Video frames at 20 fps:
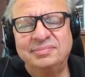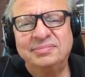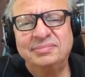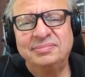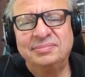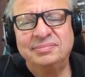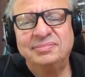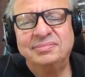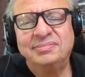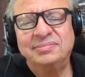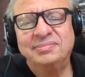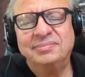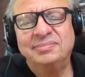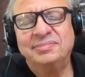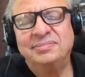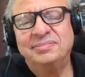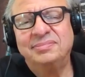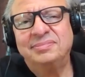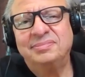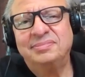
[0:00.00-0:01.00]

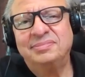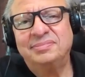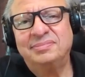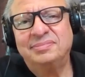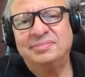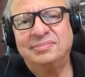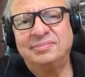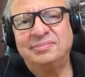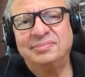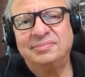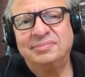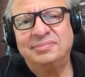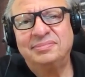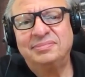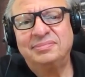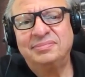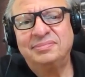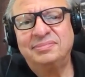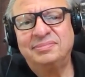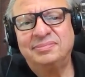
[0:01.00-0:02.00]

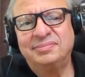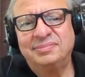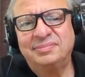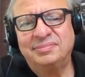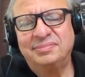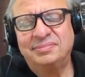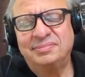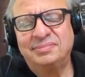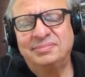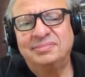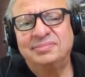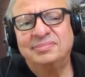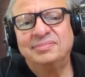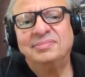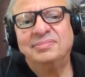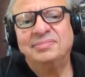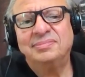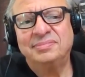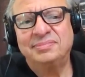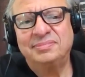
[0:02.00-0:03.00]

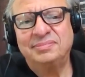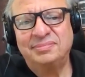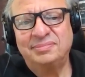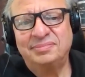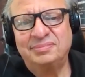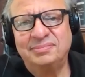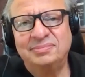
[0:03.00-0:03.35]
This person isn't speaking.